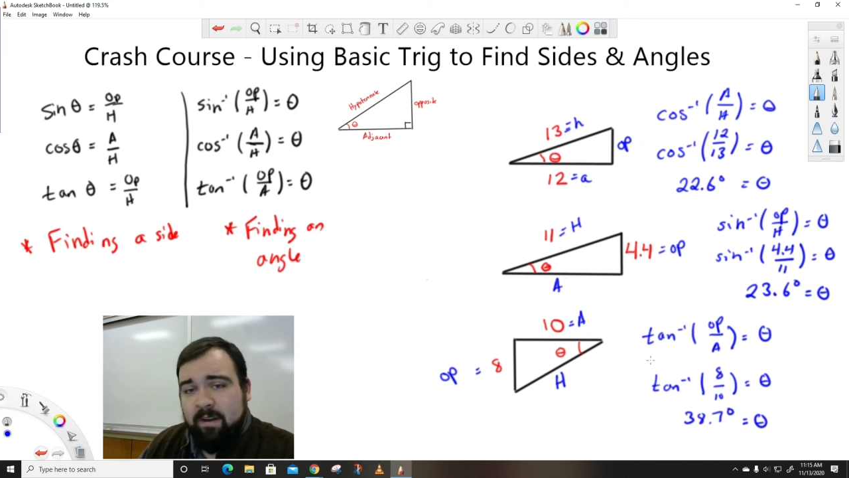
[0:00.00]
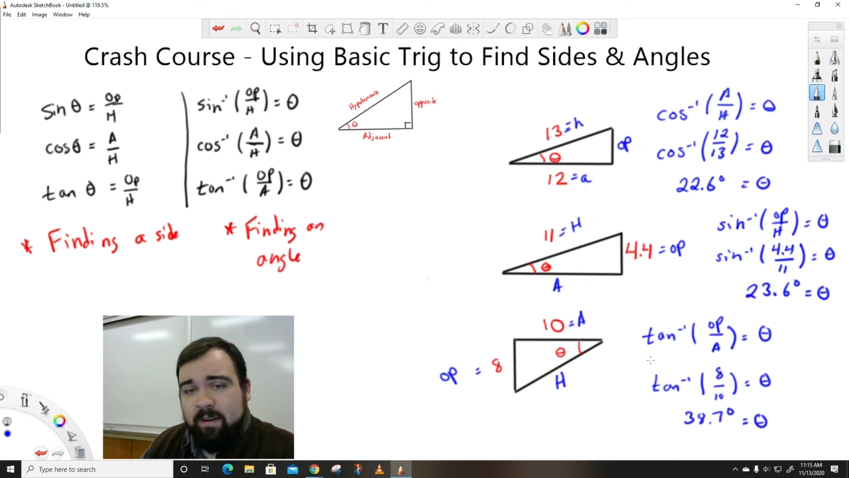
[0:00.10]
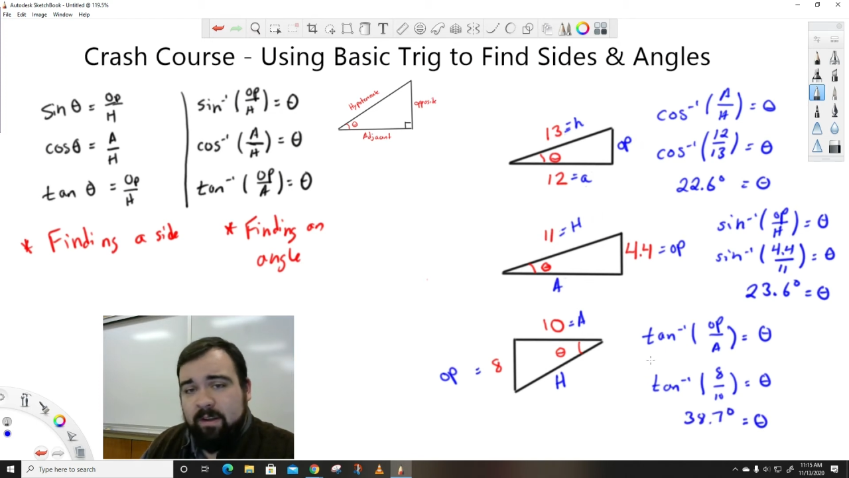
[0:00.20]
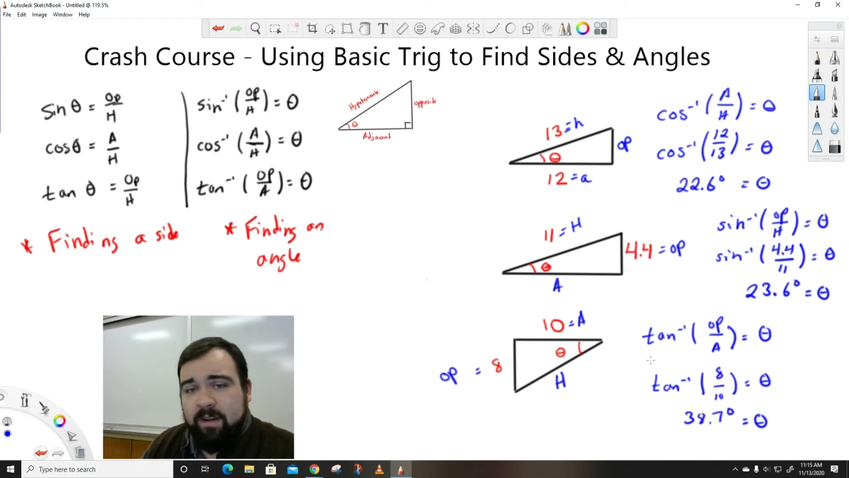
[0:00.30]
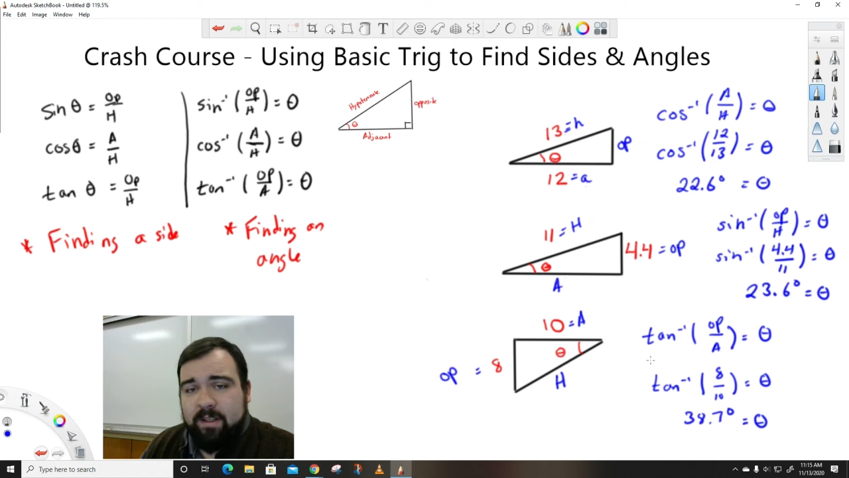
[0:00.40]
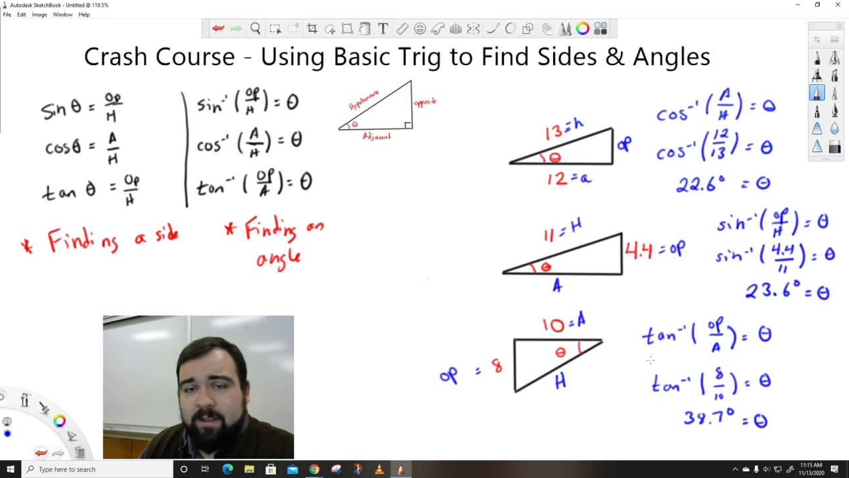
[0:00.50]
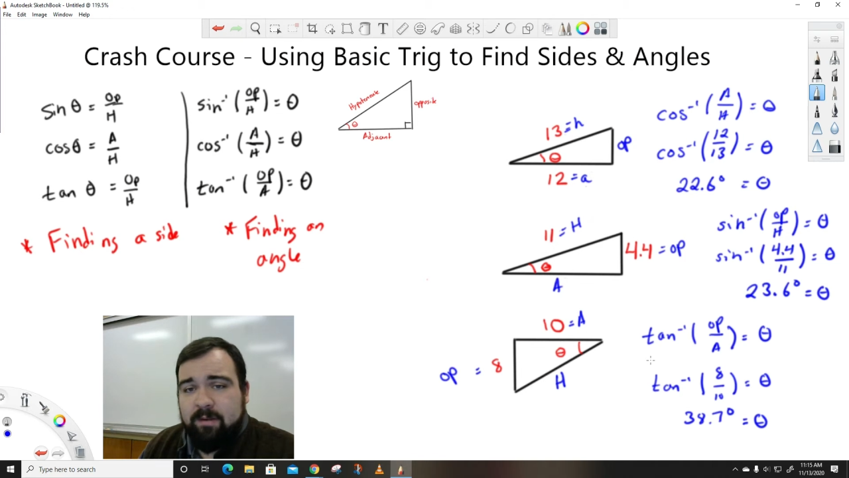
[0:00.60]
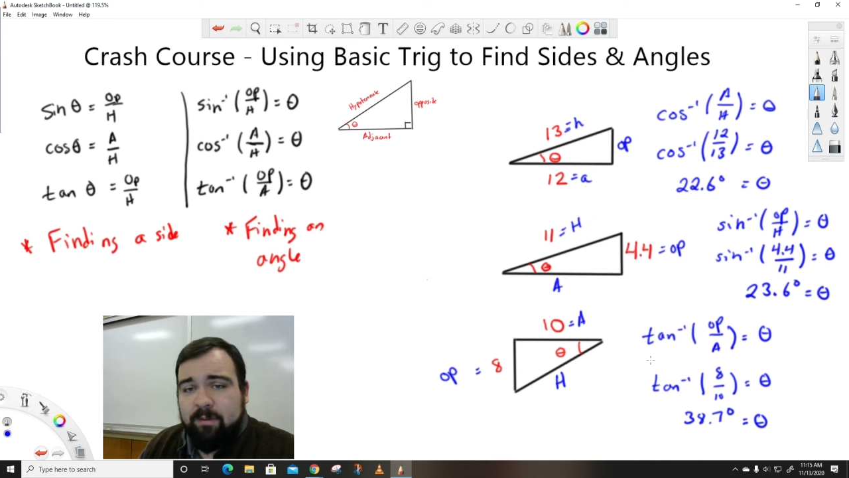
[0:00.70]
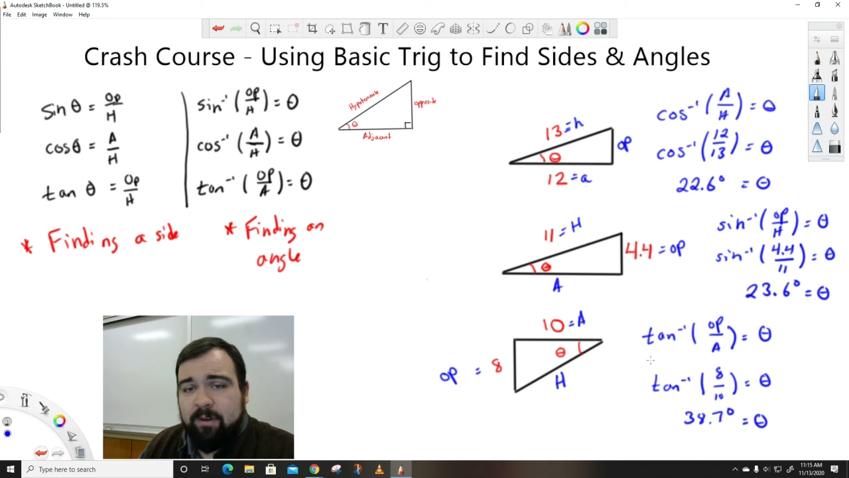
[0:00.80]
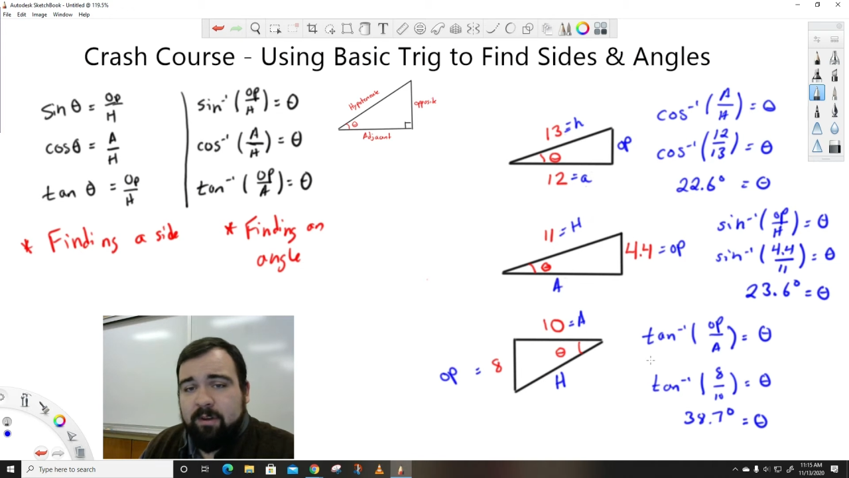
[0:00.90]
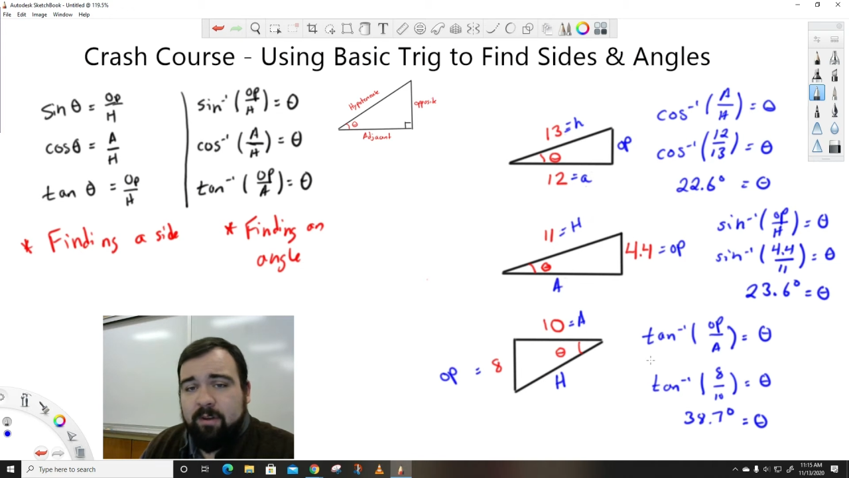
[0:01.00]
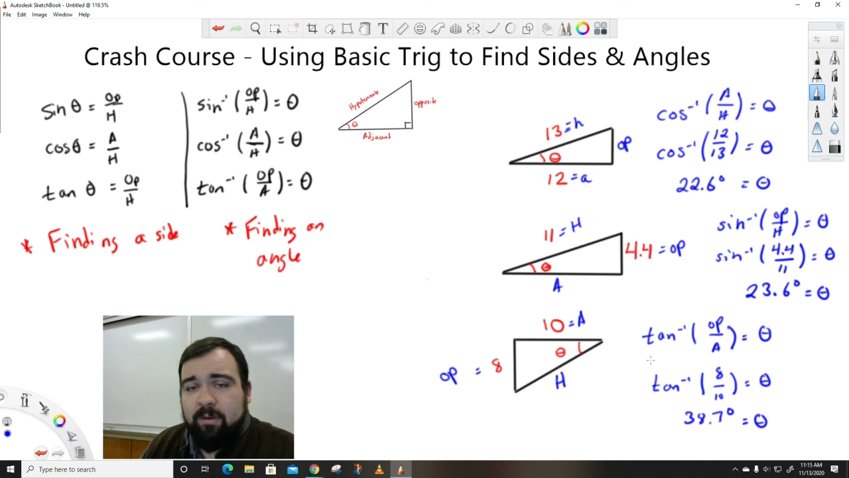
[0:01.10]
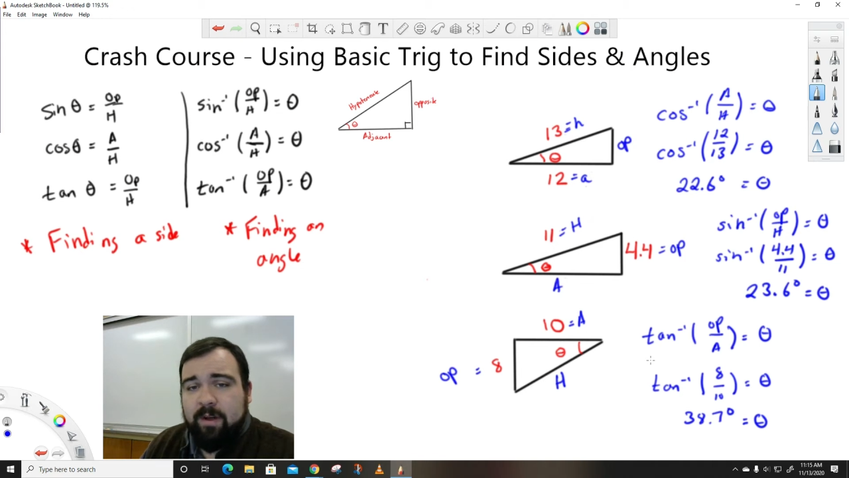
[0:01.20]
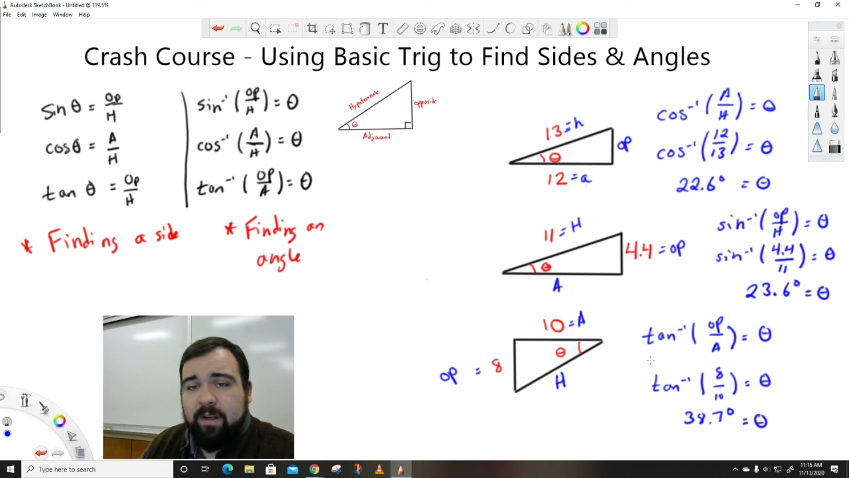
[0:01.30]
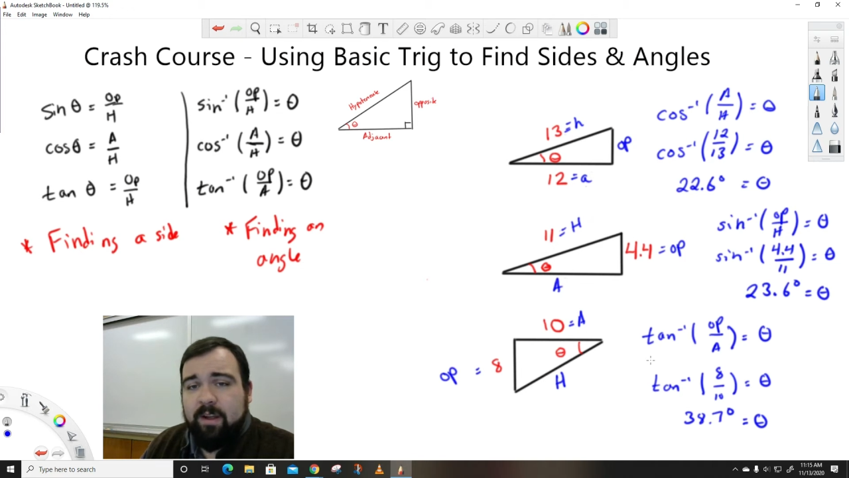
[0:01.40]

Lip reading: Now the next step, we're going to go ahead